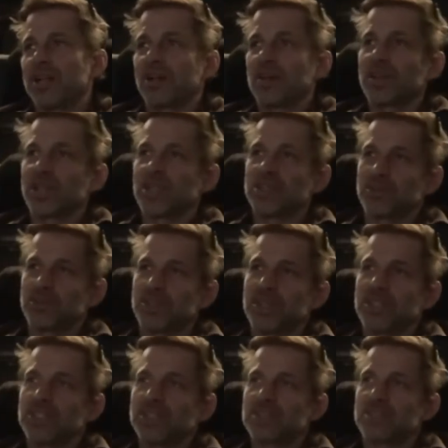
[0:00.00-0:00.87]
okay, so
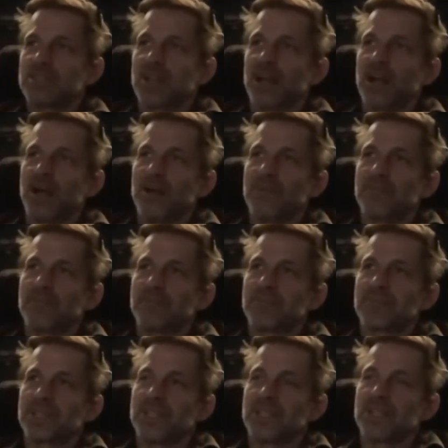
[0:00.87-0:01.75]
this
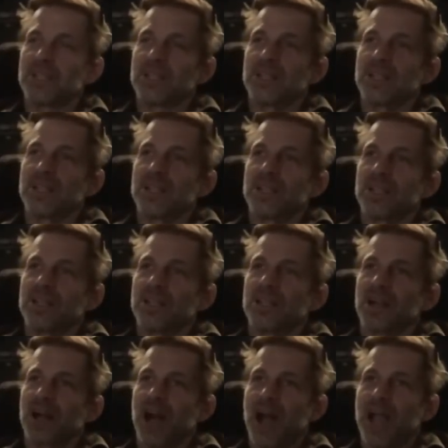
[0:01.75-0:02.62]

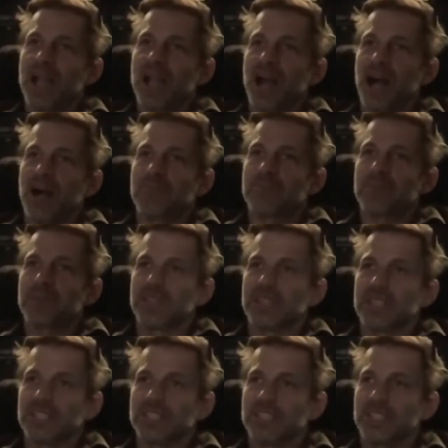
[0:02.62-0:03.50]
IHOP,
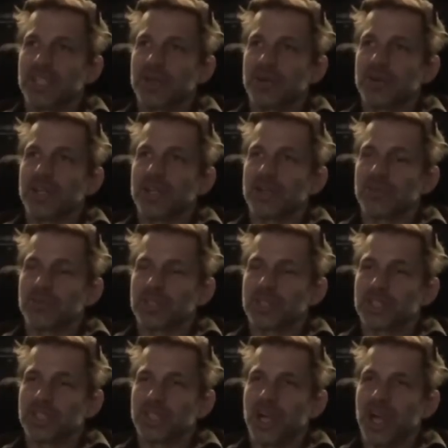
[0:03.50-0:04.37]
the interior was
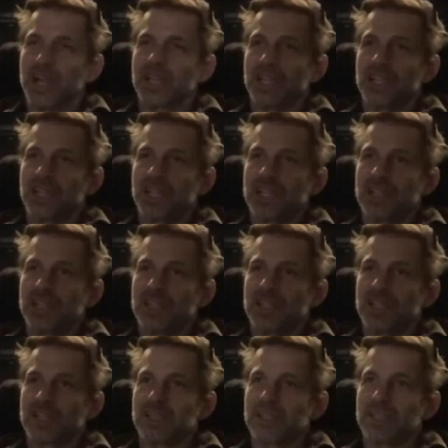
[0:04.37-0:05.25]
shot in,
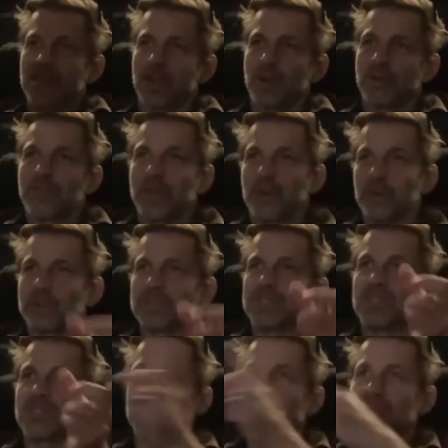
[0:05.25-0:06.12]
oh, there was
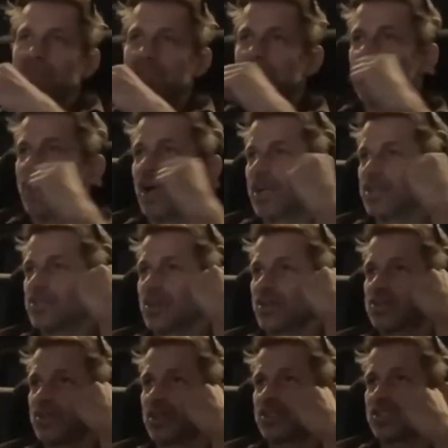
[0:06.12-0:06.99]
the hot dog
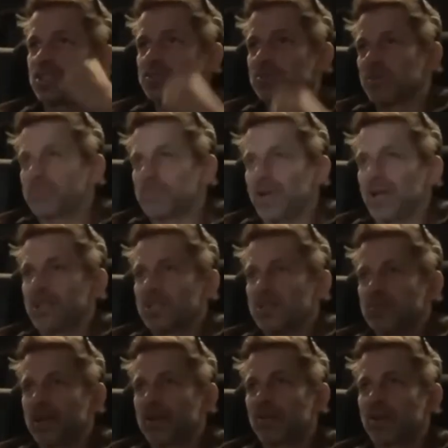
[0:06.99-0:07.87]
truck just went by in the
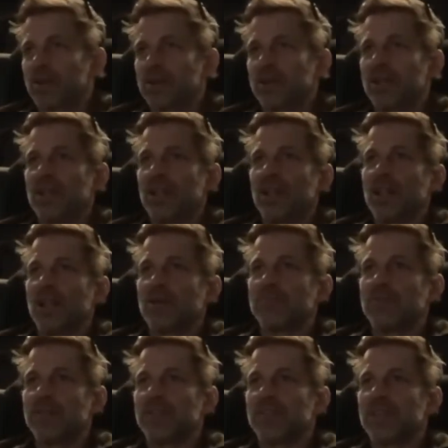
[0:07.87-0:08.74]
background,
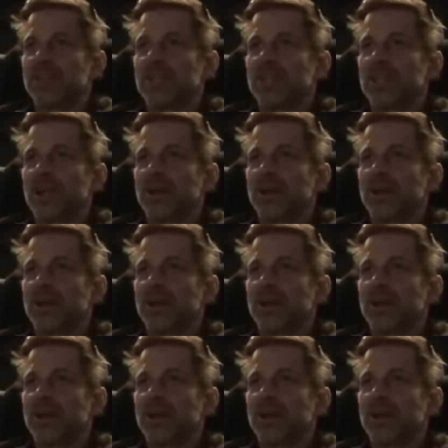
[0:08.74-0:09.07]
but the